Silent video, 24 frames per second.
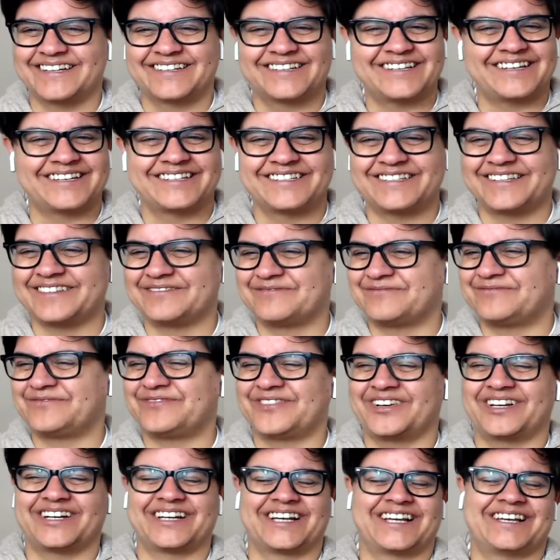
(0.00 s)
He's a
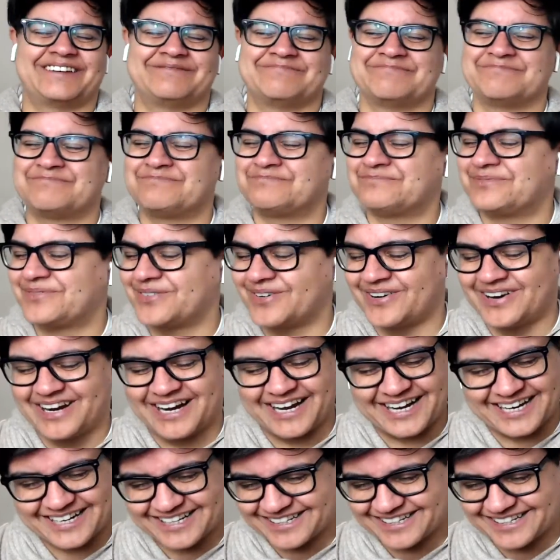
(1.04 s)
fucking prick.